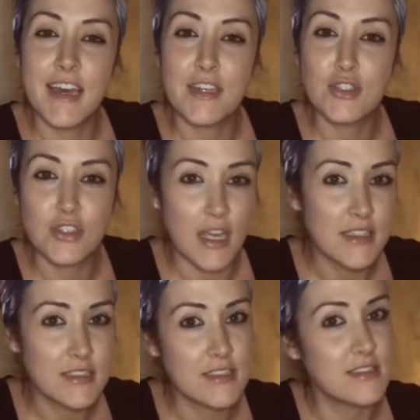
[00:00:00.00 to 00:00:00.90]

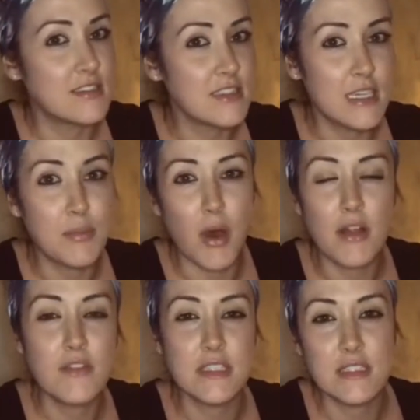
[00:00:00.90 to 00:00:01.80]
Stress, sleep,
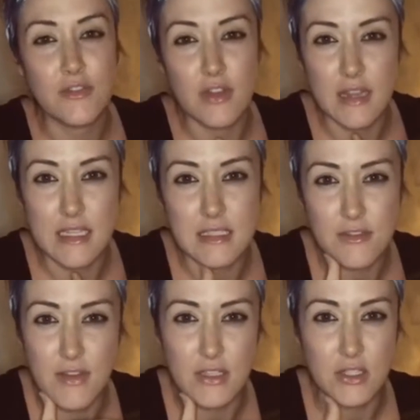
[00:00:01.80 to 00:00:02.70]
all of these different things
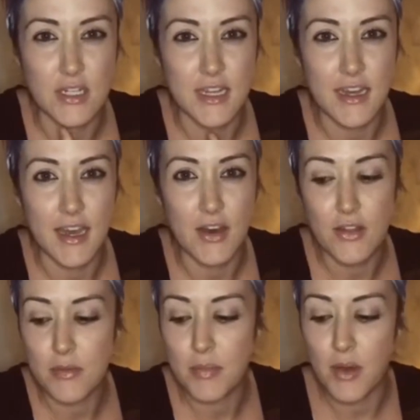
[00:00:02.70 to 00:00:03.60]
affect our gut
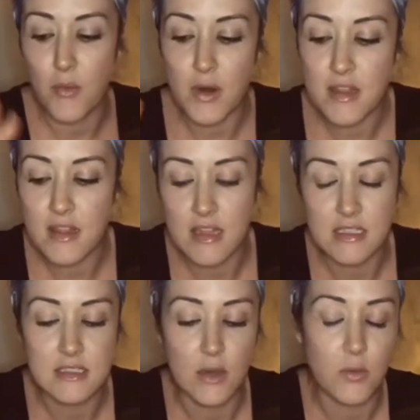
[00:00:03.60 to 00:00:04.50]
health. But one of the
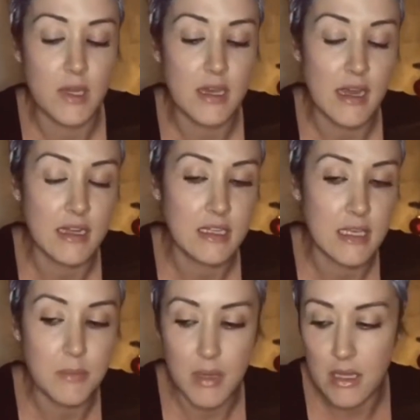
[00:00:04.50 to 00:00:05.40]
things that we kind of
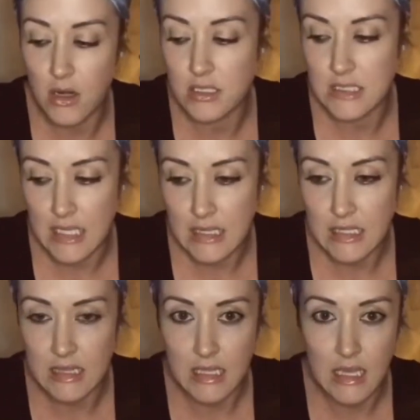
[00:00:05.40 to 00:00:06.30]
keep in our
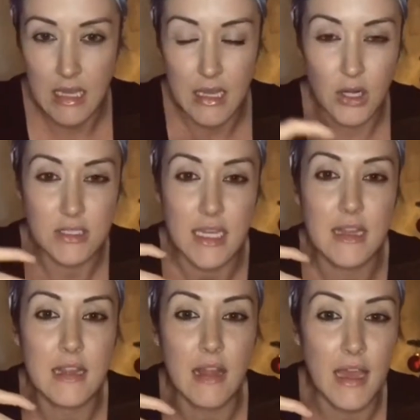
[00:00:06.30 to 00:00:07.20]
daily
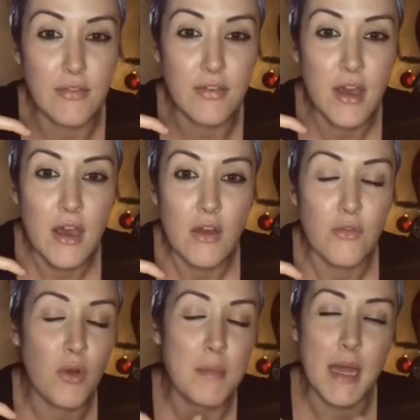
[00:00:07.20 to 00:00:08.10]
life
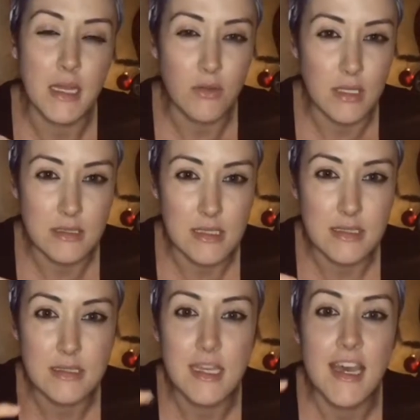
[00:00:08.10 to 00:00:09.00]
for many
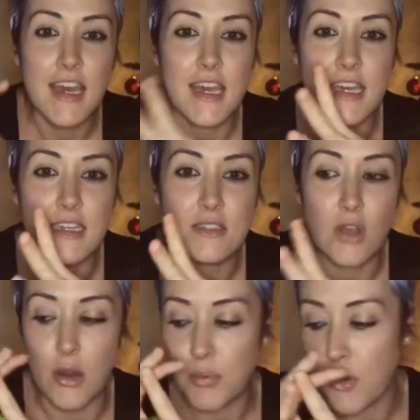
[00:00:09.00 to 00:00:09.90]
reasons is
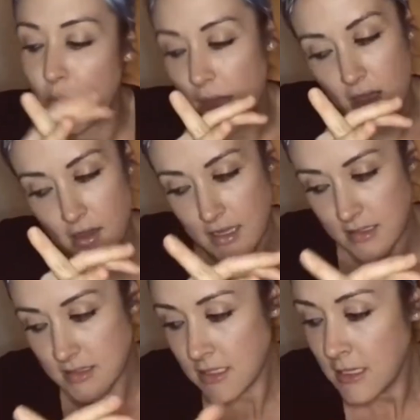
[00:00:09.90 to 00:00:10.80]
our
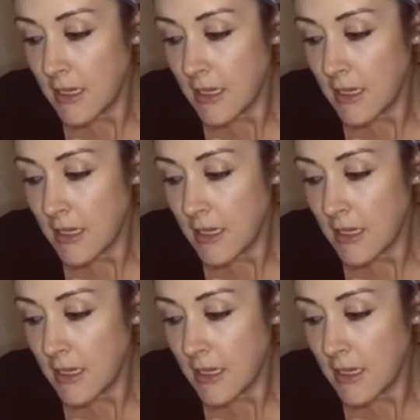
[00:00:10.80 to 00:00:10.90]
probiotics.